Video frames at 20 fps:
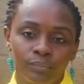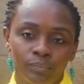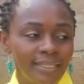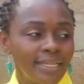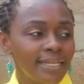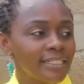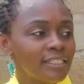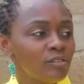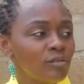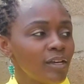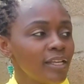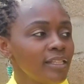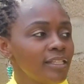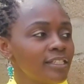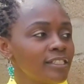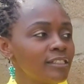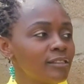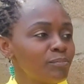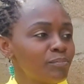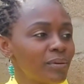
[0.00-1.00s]
that's why
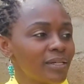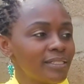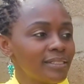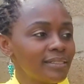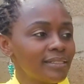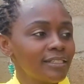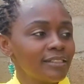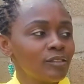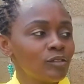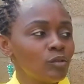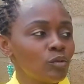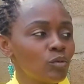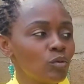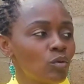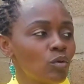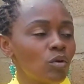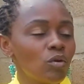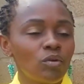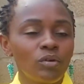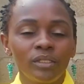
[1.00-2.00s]
these pastors who
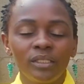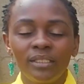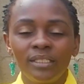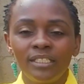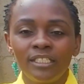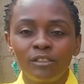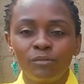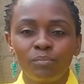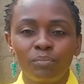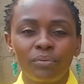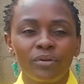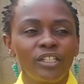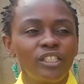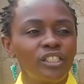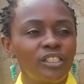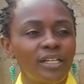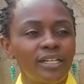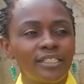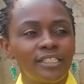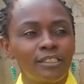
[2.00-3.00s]
go on, these
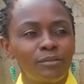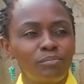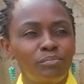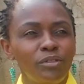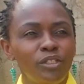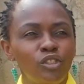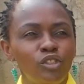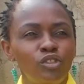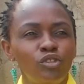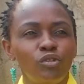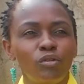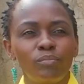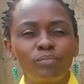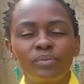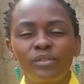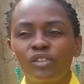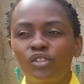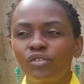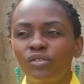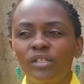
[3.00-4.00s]
preachers, bishops,
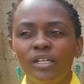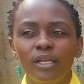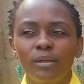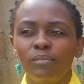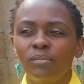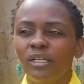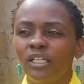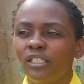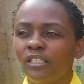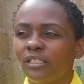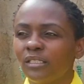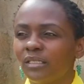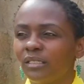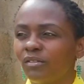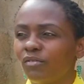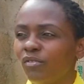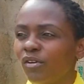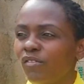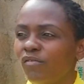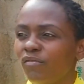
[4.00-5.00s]
you name it,
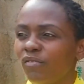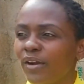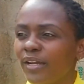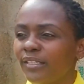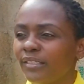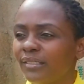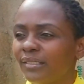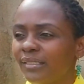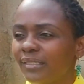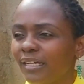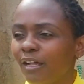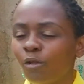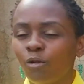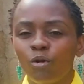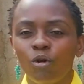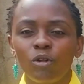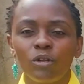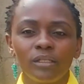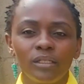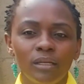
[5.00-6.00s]
reverends, I'll
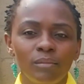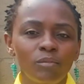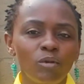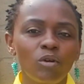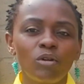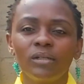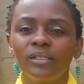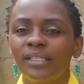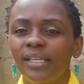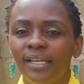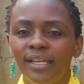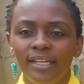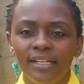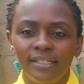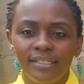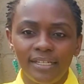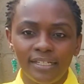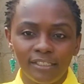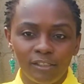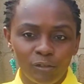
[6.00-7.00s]
call them all the
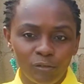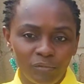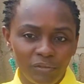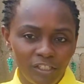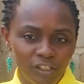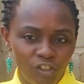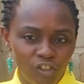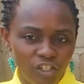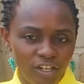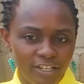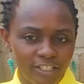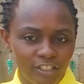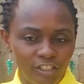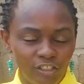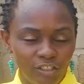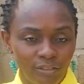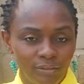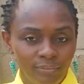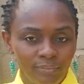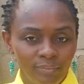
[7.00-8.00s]
elders of the
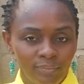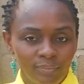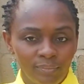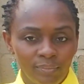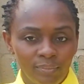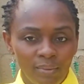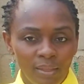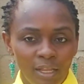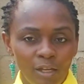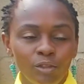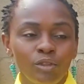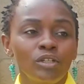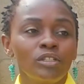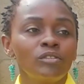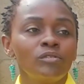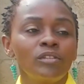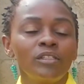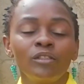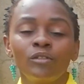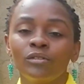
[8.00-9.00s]
church. Those
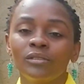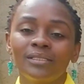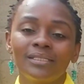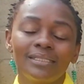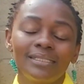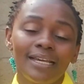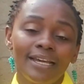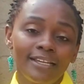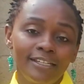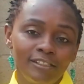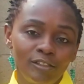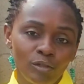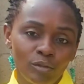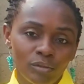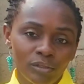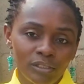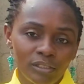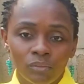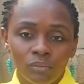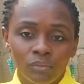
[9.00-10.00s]
with those
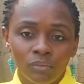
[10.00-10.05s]
titles.